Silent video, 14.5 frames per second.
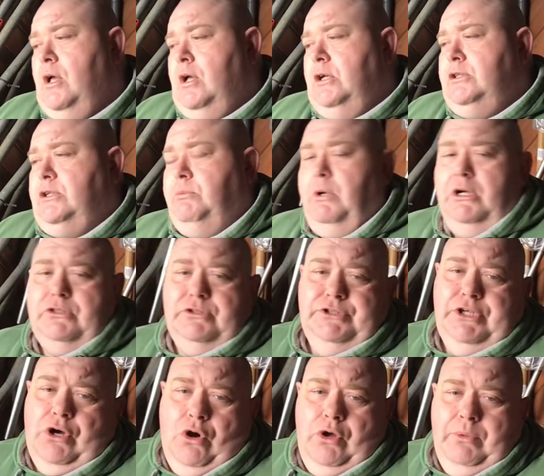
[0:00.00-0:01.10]
So I worked on the
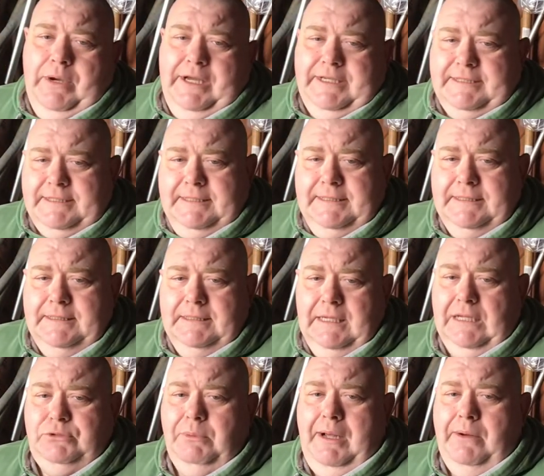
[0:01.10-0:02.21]
highways
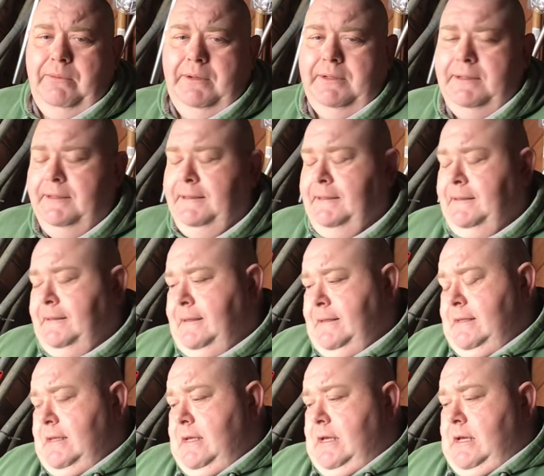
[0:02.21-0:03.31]
as well.
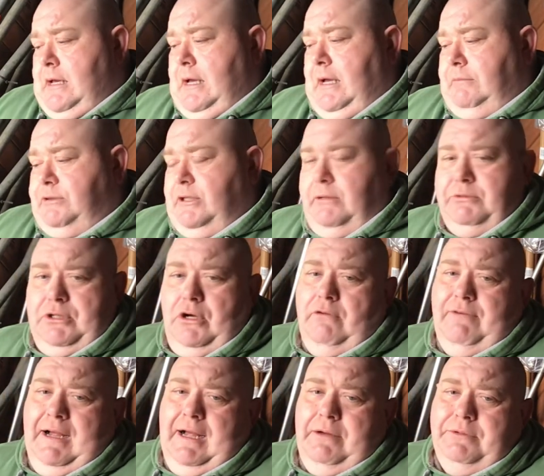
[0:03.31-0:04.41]
So there was a lot of
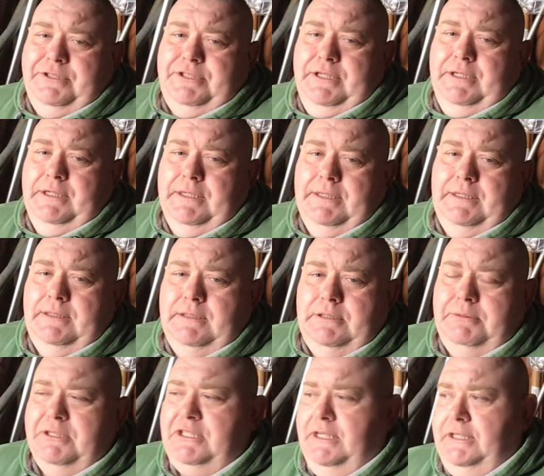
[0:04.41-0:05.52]
hours,
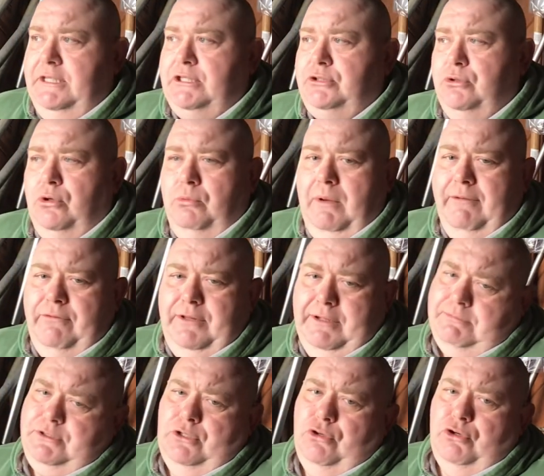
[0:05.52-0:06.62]
especially in this sort of weather. There
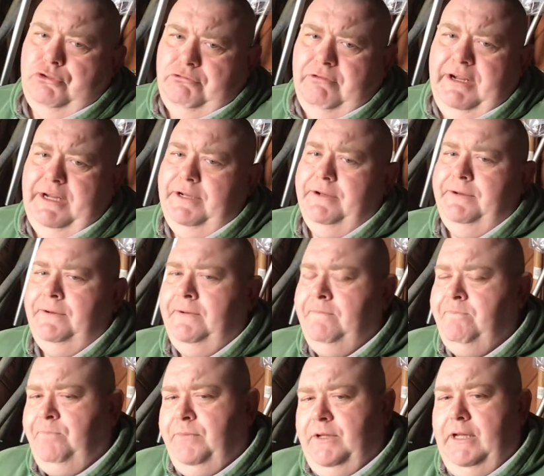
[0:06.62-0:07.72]
was a lot of gritting and,
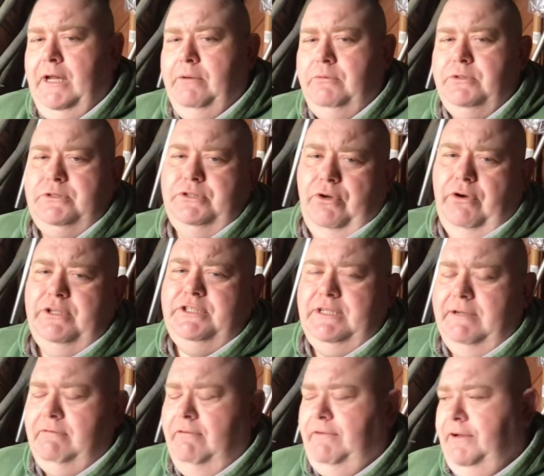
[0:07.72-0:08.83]
you know, it's nights and
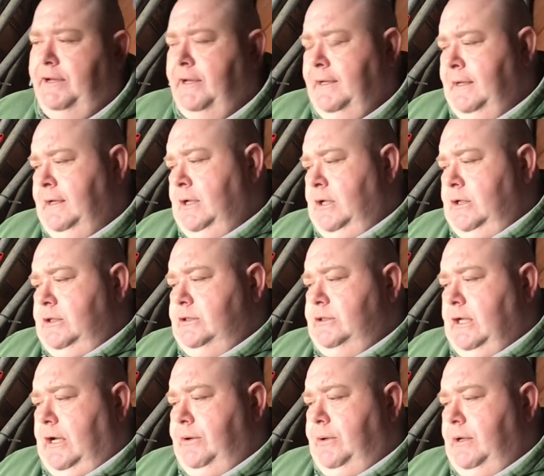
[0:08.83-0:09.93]
everything.
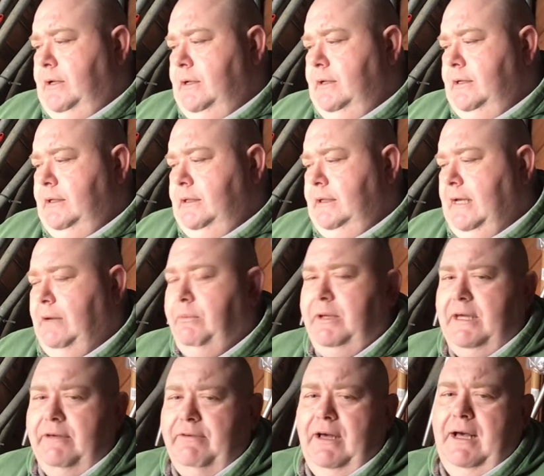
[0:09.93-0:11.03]
So yeah, we
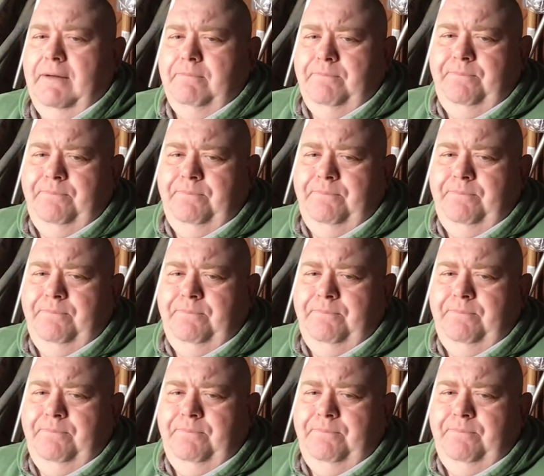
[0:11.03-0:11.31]
give it up.